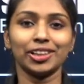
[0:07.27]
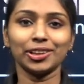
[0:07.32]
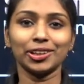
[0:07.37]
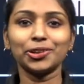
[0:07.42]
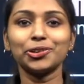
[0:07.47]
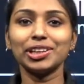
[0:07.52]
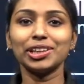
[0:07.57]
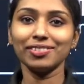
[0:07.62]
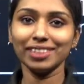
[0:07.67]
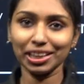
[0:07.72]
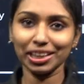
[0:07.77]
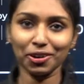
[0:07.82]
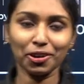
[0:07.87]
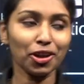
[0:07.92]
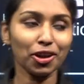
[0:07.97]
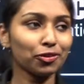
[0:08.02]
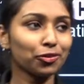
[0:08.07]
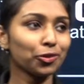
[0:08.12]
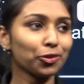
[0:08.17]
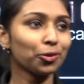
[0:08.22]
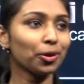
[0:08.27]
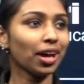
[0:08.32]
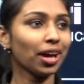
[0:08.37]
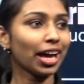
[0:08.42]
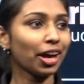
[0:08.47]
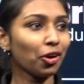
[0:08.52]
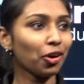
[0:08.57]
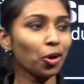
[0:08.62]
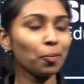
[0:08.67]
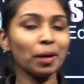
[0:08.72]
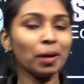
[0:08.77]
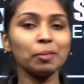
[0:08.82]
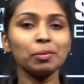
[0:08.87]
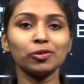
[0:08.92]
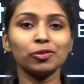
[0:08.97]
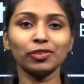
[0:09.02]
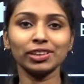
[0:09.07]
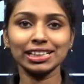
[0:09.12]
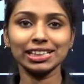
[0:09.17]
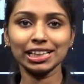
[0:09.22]
Good evening all of you. I hope I am
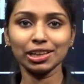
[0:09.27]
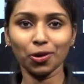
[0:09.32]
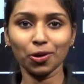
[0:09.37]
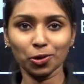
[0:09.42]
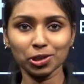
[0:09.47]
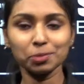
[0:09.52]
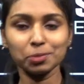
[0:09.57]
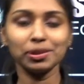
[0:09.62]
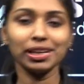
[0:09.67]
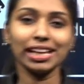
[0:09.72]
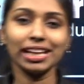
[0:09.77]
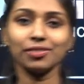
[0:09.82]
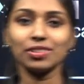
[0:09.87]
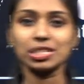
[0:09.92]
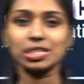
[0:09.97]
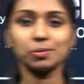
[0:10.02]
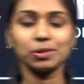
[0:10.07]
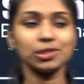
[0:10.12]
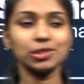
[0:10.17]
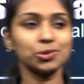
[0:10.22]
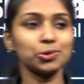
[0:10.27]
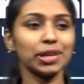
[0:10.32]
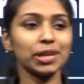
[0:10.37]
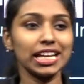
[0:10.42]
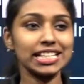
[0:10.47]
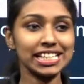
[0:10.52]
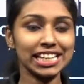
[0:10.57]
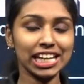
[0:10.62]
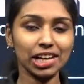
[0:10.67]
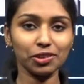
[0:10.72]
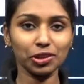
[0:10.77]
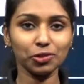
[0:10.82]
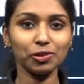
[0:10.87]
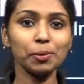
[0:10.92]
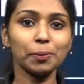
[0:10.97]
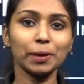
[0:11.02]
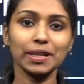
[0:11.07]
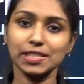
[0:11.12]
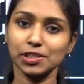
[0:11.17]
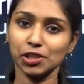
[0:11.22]
perfectly audible and visible to each and
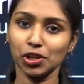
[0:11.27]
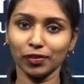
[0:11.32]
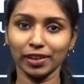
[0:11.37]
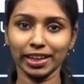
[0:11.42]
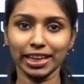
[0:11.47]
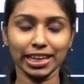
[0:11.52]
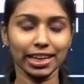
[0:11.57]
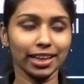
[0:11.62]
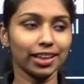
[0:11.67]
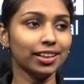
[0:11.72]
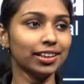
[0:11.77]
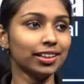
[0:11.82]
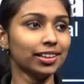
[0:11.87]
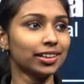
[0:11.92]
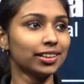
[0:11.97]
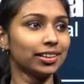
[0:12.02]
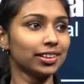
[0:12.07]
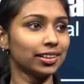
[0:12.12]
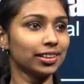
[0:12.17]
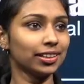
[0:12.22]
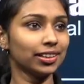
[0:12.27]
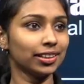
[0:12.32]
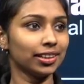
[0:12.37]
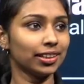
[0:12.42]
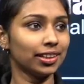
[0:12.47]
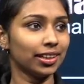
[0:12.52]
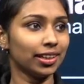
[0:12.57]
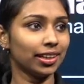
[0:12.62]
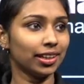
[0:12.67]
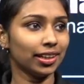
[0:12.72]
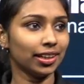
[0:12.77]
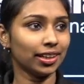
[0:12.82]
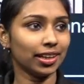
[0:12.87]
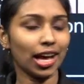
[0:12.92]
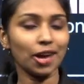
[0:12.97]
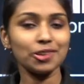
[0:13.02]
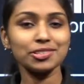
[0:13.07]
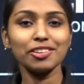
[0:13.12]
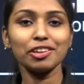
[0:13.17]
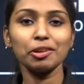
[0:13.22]
everyone present over here.
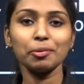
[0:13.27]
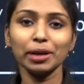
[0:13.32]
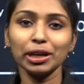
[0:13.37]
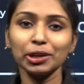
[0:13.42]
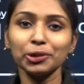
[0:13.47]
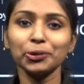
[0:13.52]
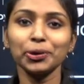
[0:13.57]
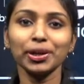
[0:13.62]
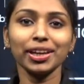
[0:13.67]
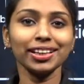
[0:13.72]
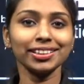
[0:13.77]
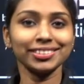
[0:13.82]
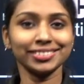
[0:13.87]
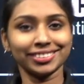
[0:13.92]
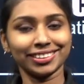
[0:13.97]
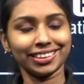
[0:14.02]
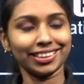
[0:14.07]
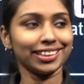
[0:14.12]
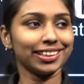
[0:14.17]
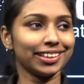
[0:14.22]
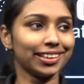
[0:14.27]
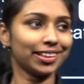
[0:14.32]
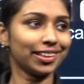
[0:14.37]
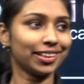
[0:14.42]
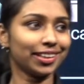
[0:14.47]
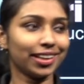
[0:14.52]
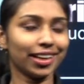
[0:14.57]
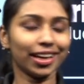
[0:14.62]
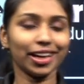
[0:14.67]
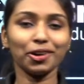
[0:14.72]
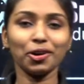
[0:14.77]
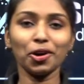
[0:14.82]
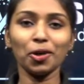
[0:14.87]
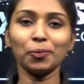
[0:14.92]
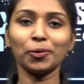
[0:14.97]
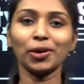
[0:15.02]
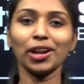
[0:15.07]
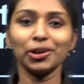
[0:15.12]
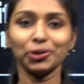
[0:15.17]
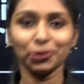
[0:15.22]
How's everybody doing? I
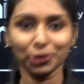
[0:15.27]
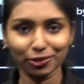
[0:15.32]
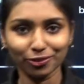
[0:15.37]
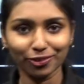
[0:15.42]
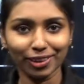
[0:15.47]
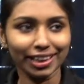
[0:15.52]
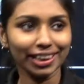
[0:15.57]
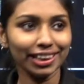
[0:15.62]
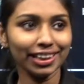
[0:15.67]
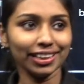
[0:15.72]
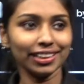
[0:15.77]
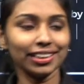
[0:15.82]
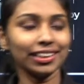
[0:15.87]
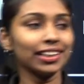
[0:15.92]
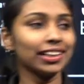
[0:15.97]
hope all are doing well.